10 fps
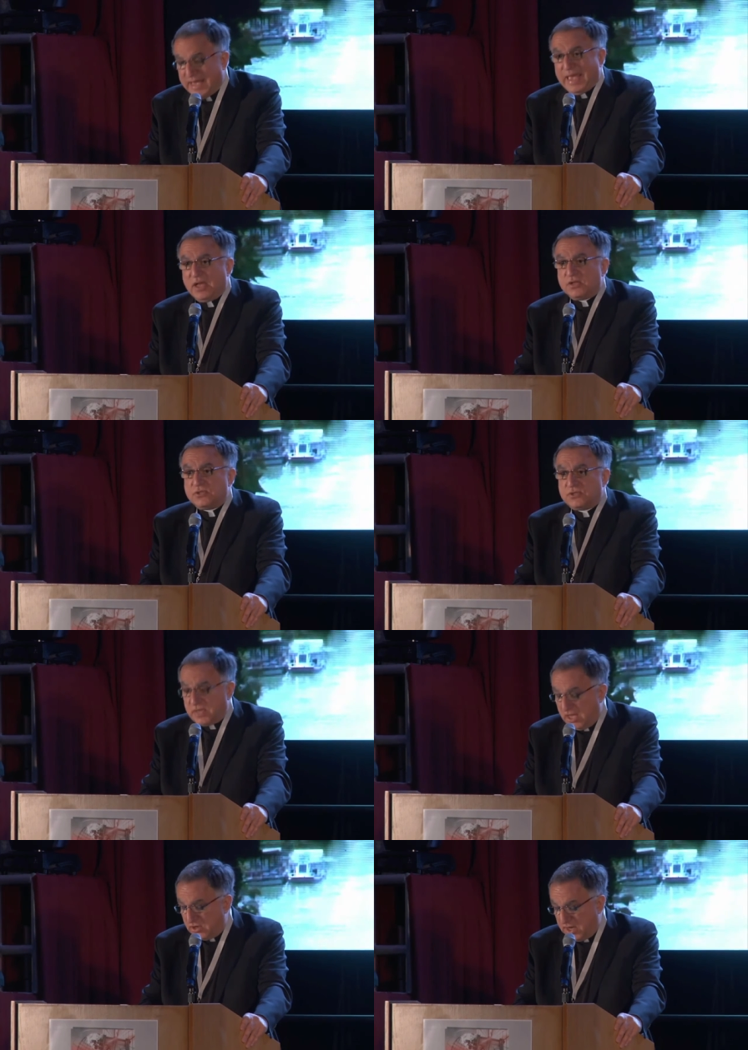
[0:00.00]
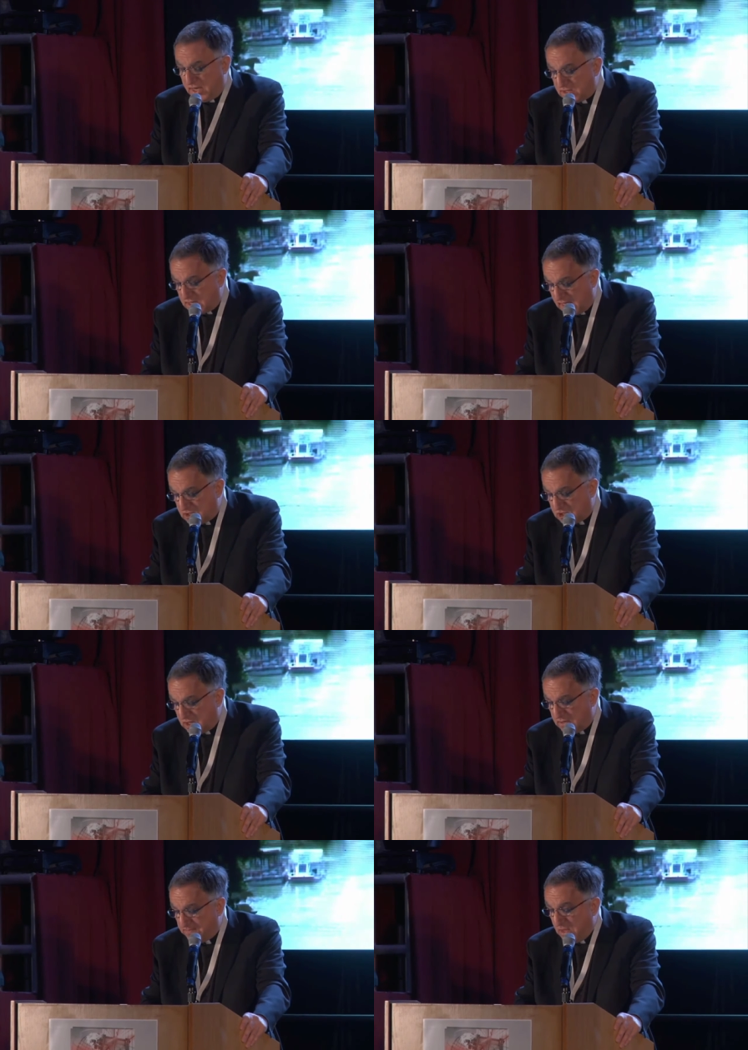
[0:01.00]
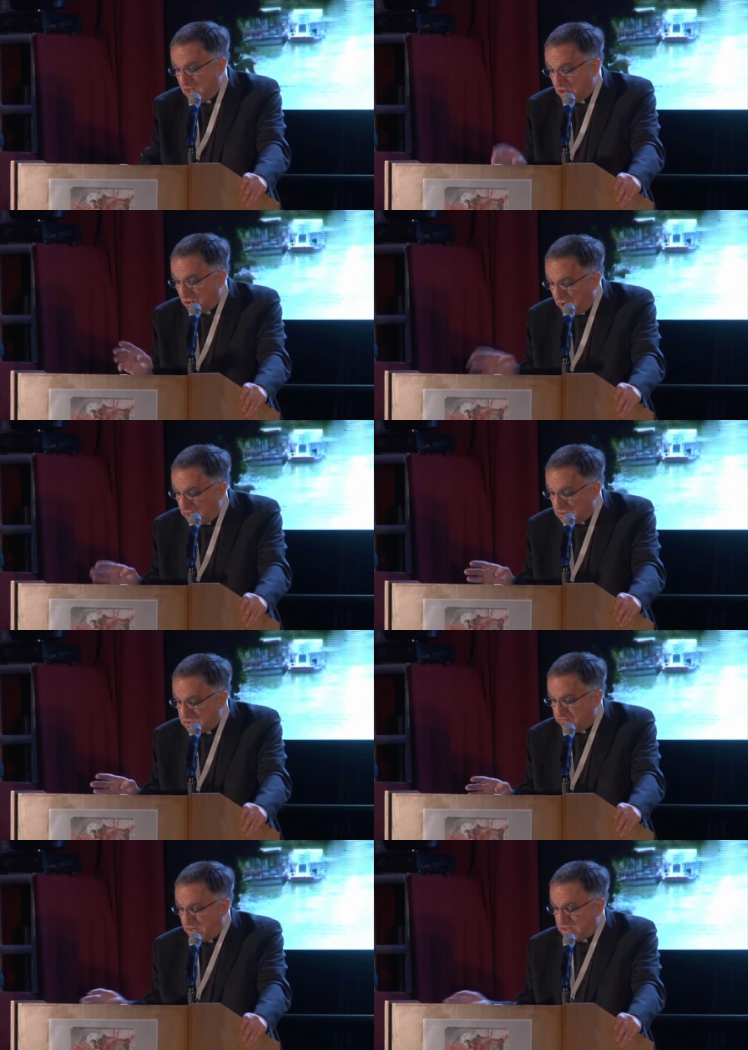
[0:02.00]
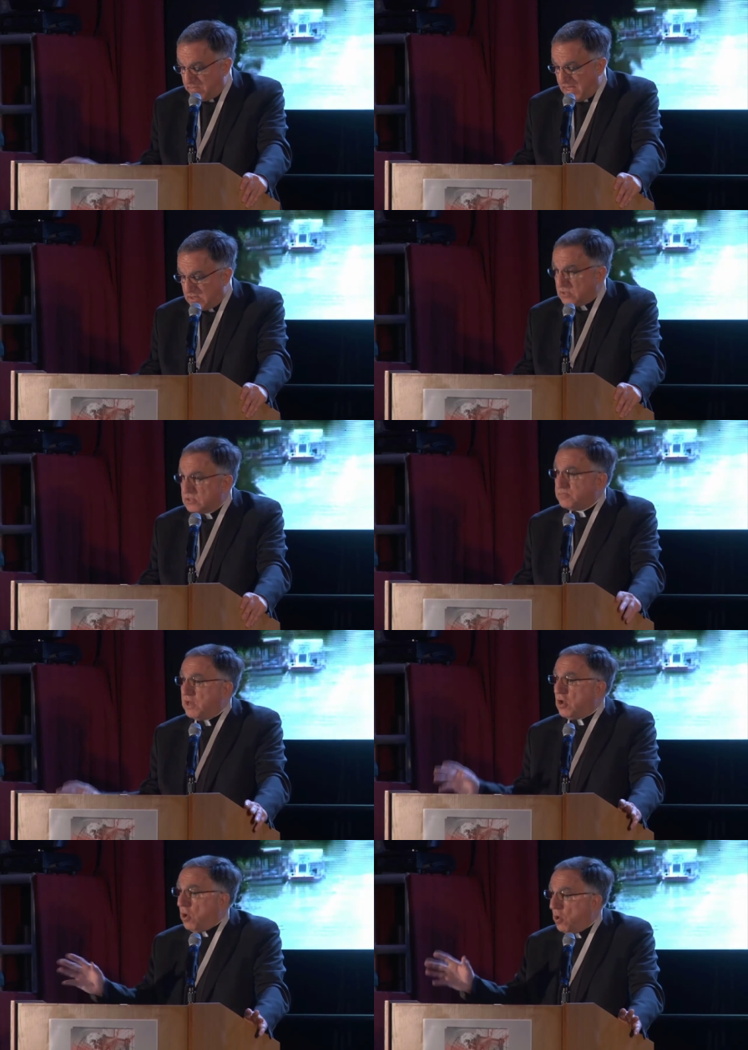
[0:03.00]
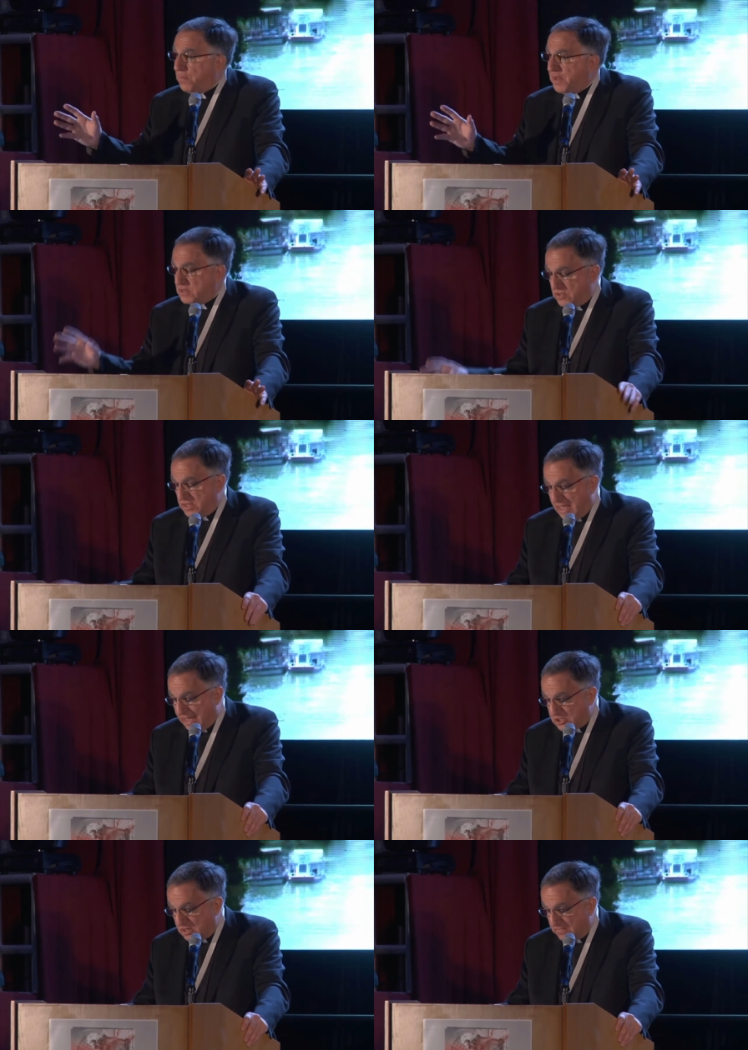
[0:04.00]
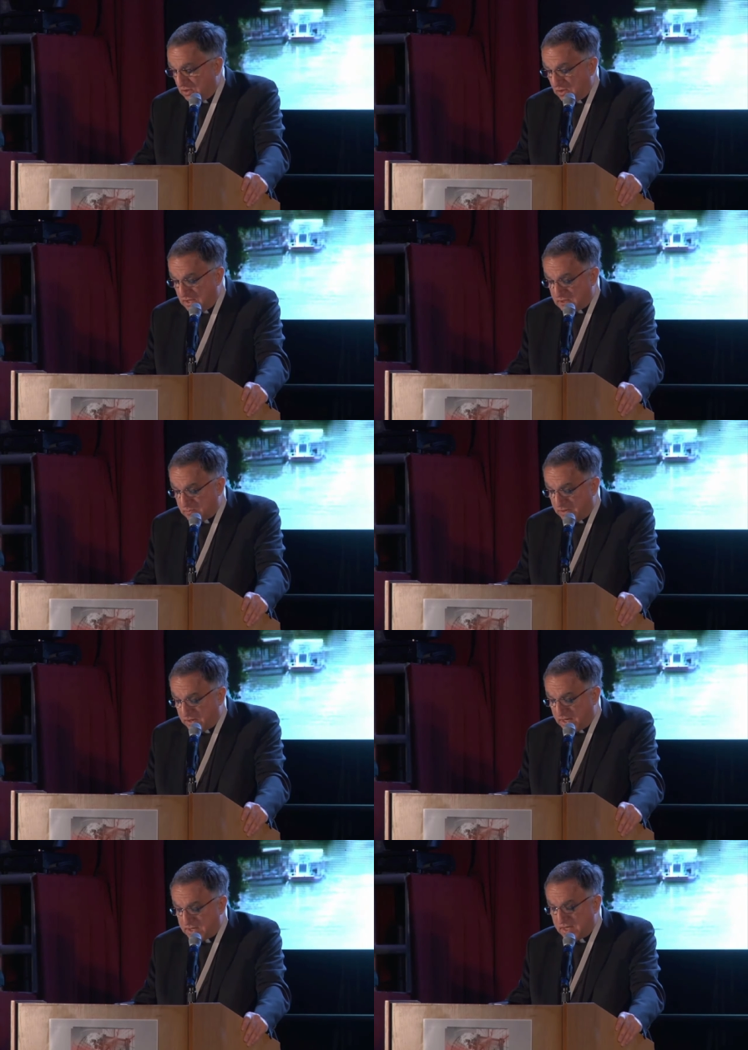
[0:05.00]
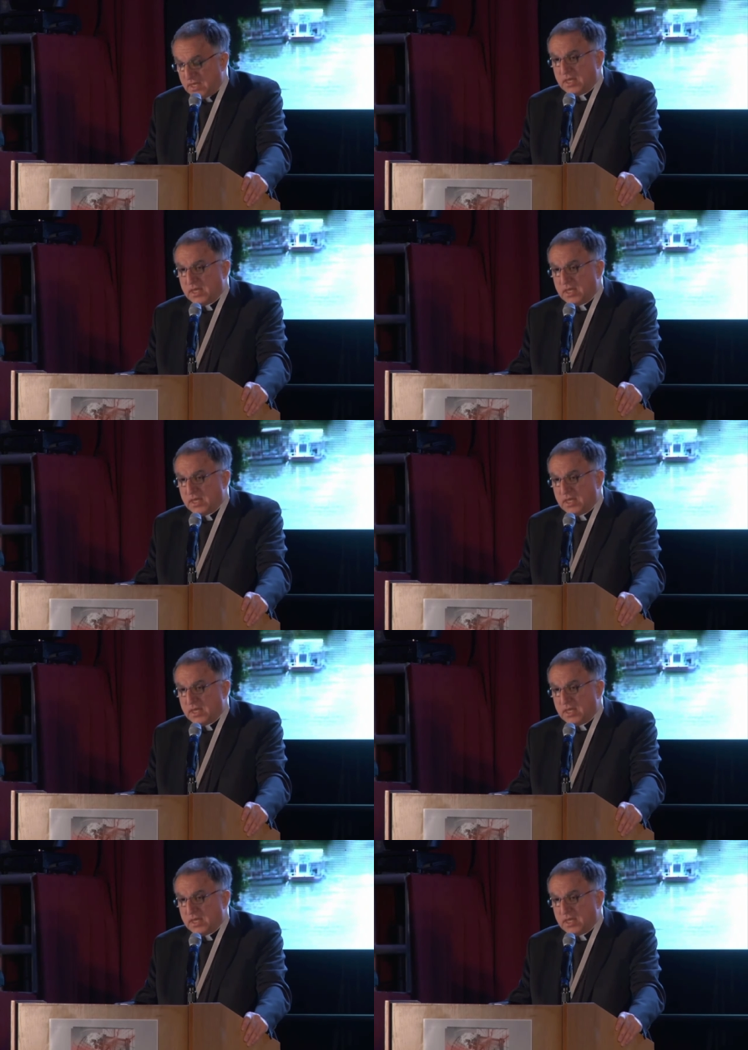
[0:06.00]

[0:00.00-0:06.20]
held together in tension, loyal to fundamentals but open to the action of the Holy Spirit,